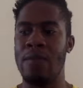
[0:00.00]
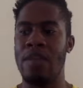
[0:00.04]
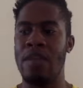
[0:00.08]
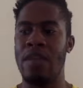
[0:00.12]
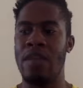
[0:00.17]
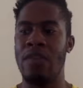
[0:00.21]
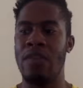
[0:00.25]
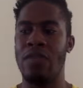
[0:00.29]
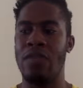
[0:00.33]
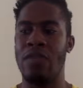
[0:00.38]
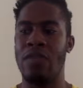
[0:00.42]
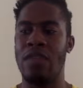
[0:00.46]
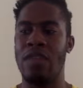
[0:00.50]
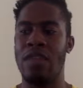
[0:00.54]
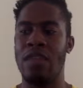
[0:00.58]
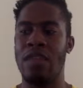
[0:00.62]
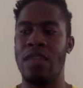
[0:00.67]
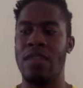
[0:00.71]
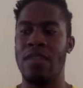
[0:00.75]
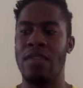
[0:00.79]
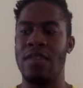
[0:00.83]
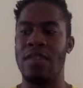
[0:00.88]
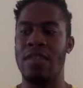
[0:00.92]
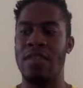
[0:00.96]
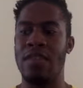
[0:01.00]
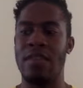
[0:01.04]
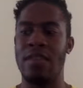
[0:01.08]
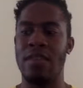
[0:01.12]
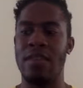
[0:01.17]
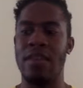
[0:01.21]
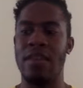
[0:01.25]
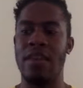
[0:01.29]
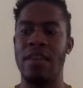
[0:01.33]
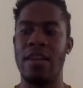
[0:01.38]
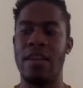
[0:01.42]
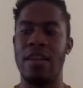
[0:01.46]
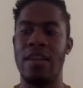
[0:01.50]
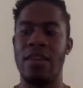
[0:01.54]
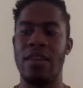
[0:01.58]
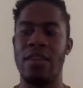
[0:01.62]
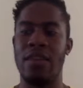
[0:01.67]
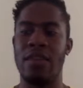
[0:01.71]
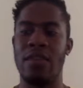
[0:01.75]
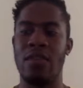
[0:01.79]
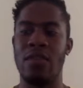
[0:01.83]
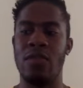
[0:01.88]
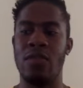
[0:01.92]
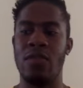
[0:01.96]
they just get this
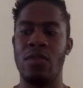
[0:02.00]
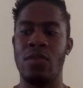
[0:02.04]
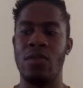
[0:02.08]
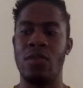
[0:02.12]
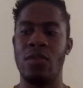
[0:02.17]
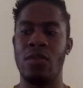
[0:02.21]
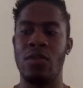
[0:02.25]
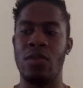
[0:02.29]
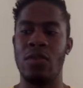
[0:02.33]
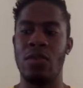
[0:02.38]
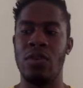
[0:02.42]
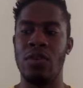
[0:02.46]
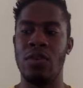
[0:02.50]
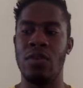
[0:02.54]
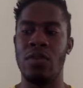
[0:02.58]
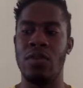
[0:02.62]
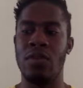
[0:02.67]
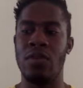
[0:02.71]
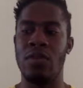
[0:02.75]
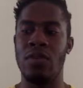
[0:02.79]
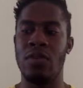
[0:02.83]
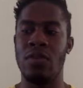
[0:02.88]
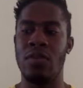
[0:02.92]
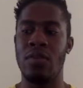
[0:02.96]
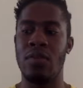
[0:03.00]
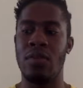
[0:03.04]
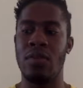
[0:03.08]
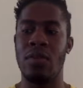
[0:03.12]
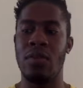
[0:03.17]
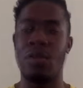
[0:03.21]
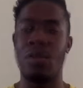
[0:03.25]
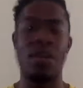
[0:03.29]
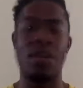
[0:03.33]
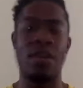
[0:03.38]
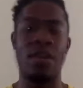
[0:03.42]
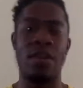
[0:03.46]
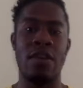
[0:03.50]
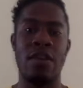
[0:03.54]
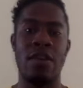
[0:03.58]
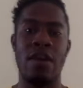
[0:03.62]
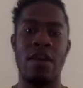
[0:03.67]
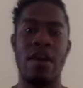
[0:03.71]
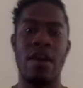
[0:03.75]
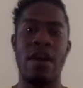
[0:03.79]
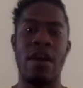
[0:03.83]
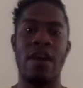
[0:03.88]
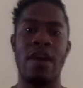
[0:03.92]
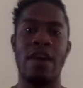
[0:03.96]
glazed over look on their
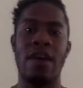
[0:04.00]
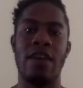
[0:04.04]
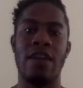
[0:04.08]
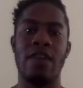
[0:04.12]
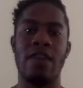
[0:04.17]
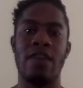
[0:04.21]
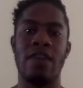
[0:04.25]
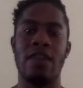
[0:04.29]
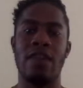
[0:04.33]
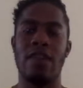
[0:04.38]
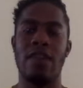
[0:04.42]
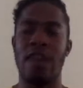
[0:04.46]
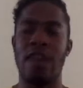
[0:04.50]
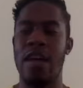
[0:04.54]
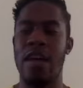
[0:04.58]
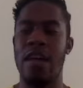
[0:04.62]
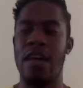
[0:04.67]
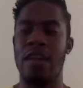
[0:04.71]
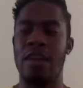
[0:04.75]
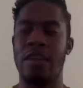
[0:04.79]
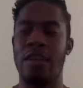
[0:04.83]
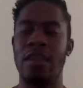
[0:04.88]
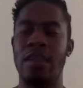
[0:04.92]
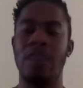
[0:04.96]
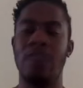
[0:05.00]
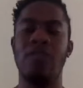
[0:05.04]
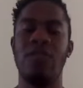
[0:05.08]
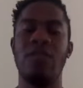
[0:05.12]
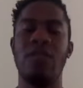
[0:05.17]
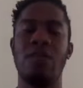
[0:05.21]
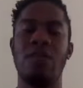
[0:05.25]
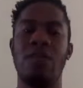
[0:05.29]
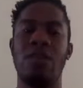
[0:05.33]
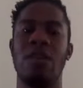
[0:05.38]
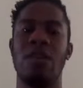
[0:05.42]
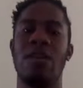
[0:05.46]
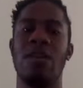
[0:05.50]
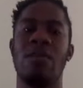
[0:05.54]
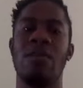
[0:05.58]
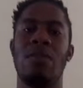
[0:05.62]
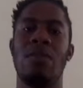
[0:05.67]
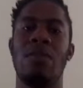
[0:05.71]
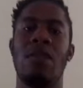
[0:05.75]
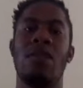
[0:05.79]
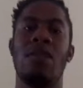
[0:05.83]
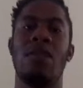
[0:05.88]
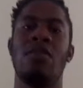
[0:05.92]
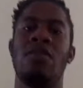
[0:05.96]
eyes. Literally
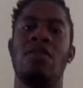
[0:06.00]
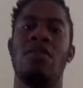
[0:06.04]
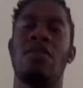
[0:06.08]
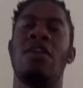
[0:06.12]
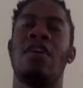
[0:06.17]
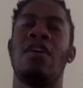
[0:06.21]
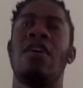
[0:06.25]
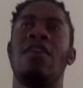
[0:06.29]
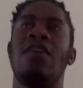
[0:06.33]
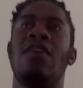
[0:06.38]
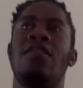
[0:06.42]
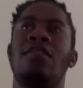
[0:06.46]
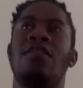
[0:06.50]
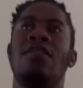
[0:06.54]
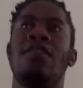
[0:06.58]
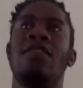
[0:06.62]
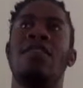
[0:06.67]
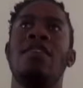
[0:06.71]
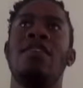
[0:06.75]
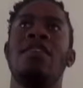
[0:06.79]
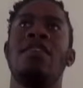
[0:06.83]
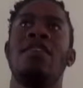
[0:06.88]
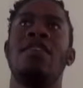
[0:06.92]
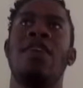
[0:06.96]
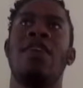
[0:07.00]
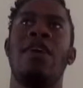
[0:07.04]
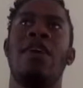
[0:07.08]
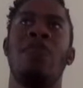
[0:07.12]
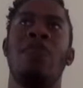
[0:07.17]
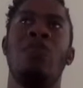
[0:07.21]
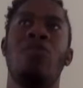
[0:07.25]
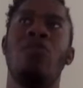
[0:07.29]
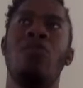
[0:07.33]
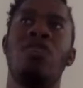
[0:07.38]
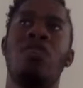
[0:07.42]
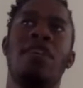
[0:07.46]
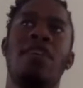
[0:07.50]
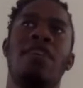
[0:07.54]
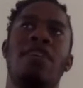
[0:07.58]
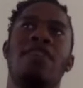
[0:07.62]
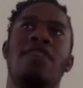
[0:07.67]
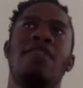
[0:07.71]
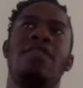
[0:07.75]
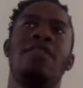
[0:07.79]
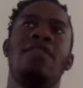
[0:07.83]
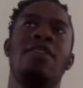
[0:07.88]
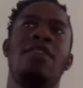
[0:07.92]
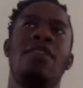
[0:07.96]
become hypnotized. And what do they
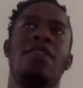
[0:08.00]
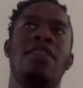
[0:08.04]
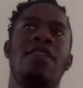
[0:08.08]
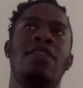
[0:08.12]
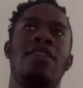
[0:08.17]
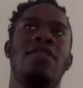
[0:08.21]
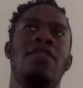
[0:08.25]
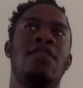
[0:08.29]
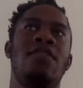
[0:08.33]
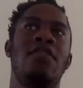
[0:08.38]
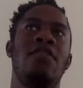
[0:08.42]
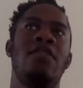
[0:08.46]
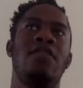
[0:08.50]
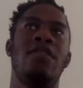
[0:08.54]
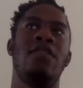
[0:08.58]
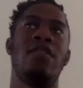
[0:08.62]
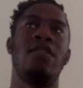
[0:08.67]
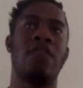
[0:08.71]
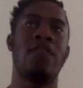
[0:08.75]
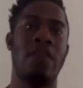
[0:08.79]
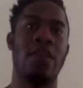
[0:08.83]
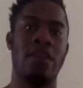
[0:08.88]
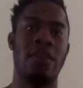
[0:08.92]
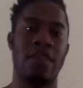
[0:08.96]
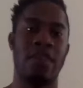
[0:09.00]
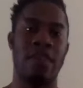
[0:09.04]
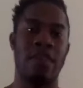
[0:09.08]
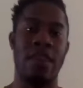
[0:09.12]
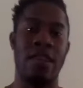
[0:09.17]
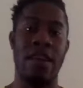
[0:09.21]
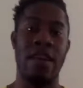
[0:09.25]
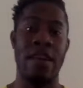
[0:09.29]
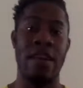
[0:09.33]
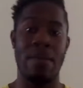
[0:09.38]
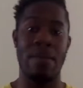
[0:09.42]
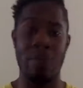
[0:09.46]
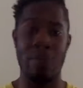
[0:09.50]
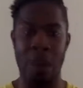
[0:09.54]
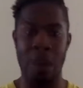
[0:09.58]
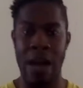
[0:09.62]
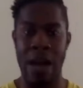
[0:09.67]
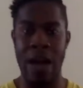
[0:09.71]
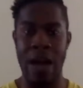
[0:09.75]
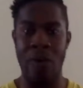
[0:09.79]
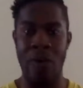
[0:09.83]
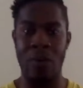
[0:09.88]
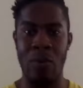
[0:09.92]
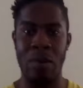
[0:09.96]
see? They see the things that they can
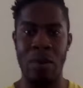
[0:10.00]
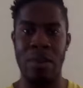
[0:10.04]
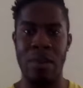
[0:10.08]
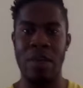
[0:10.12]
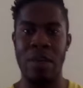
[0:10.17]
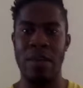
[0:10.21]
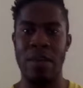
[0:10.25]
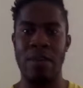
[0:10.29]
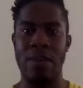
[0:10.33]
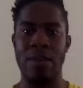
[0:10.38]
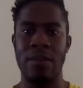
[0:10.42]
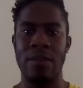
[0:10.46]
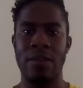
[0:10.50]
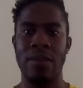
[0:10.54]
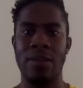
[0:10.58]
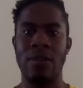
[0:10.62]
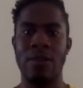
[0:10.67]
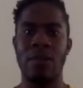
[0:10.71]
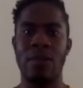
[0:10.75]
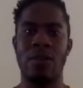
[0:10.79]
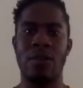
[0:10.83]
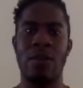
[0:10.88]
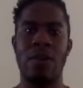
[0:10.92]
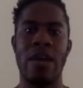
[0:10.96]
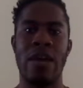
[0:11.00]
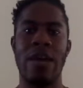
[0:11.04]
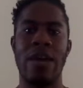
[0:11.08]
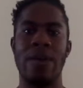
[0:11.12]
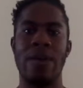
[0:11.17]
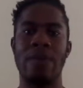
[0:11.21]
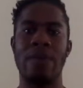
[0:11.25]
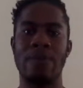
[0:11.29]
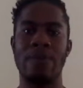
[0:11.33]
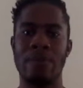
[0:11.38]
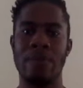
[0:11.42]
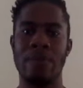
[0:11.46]
buy with it, right?